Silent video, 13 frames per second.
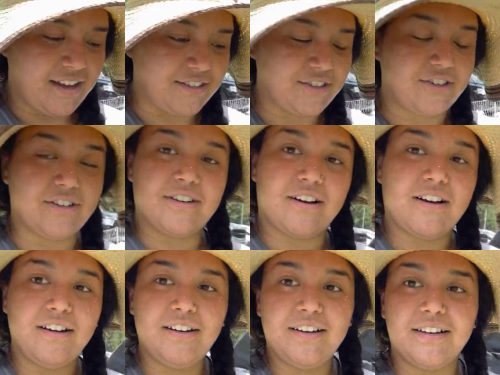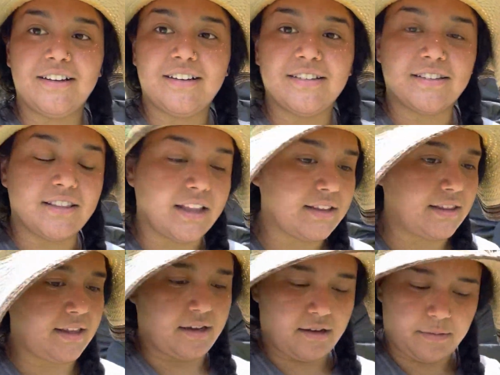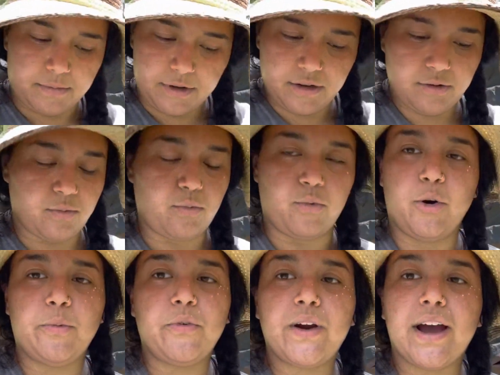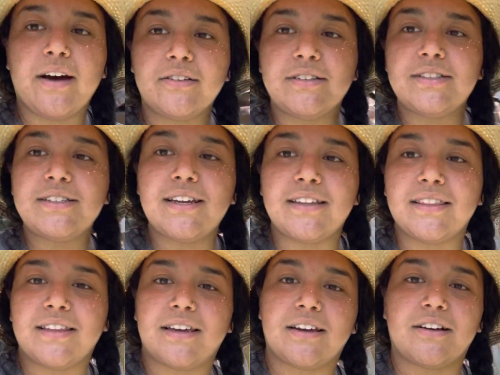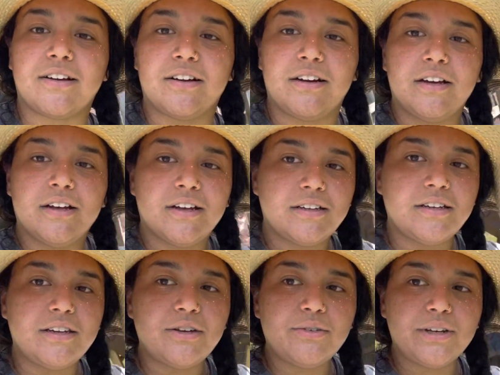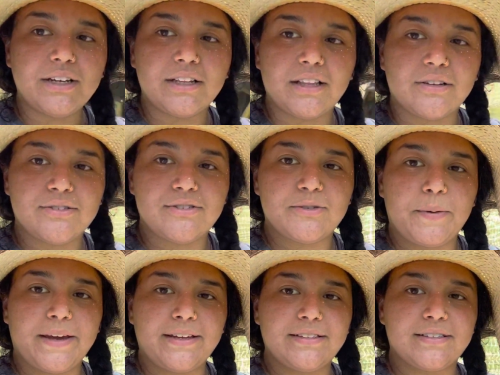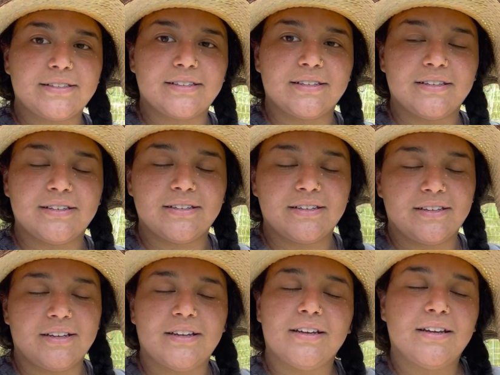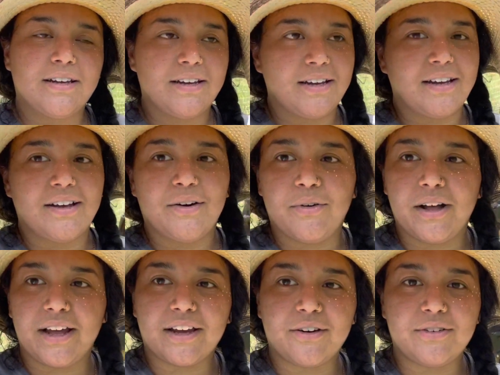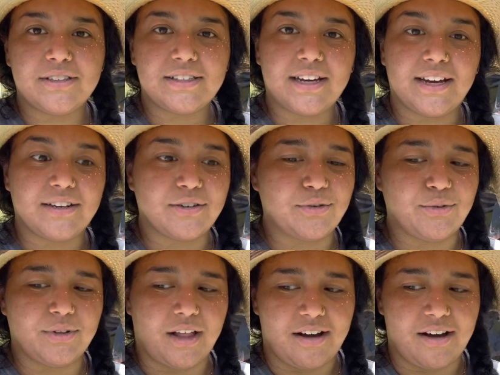and turn it on and let them roam around in their new enclosed space while I go inside and cool